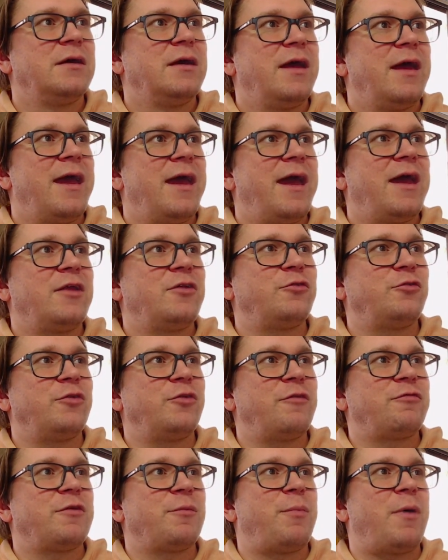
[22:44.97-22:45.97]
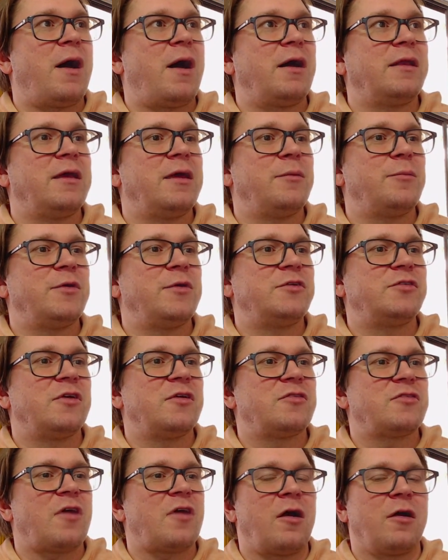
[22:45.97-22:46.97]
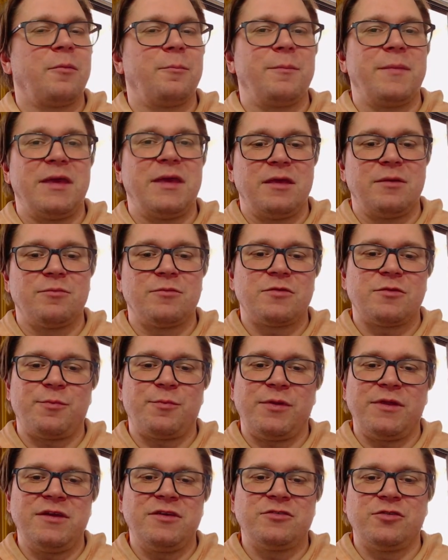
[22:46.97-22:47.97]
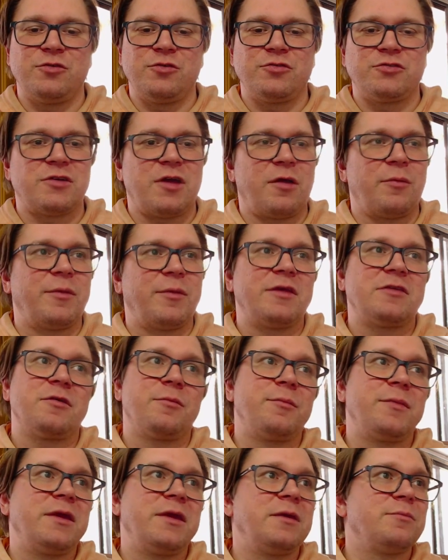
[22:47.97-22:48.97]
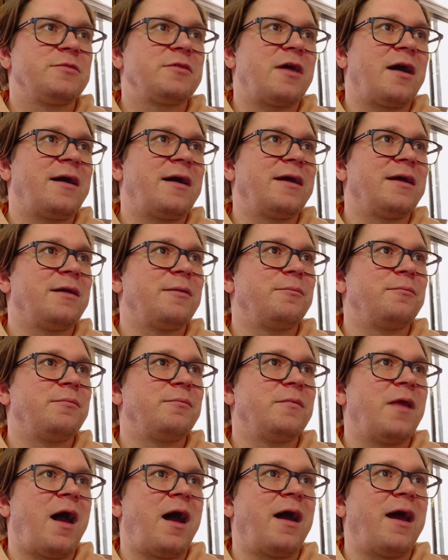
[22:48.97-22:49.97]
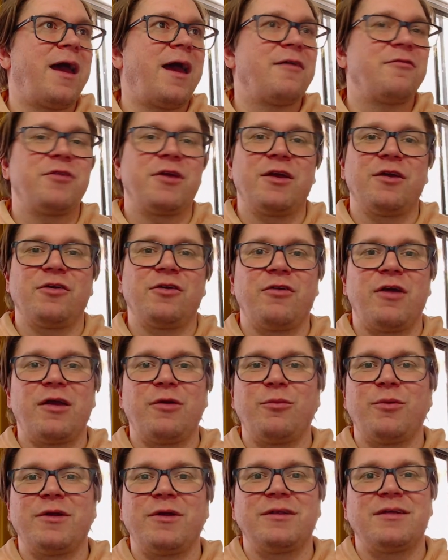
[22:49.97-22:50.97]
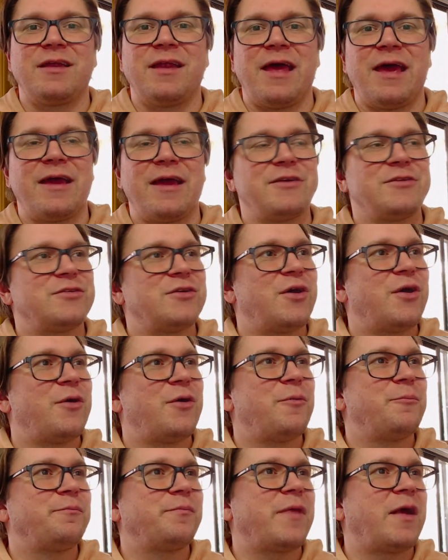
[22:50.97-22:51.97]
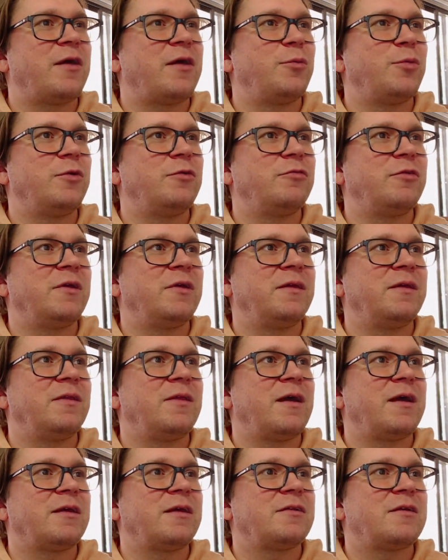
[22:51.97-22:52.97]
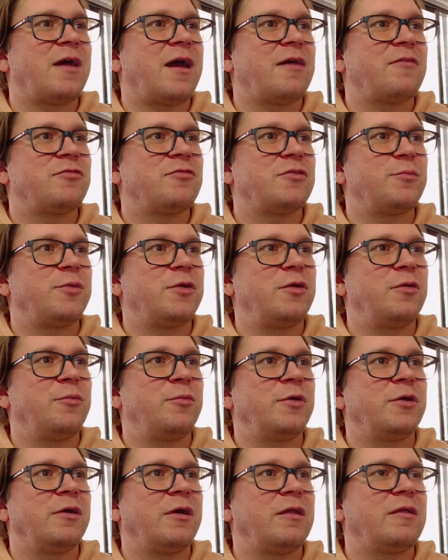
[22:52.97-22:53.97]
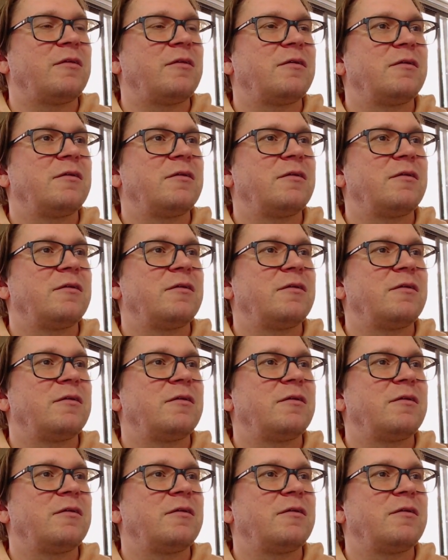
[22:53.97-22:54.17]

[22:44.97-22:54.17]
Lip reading: And riffed upon images are memes. Please do share me some memes. I am not having a great one today, so I would really like to have some humor and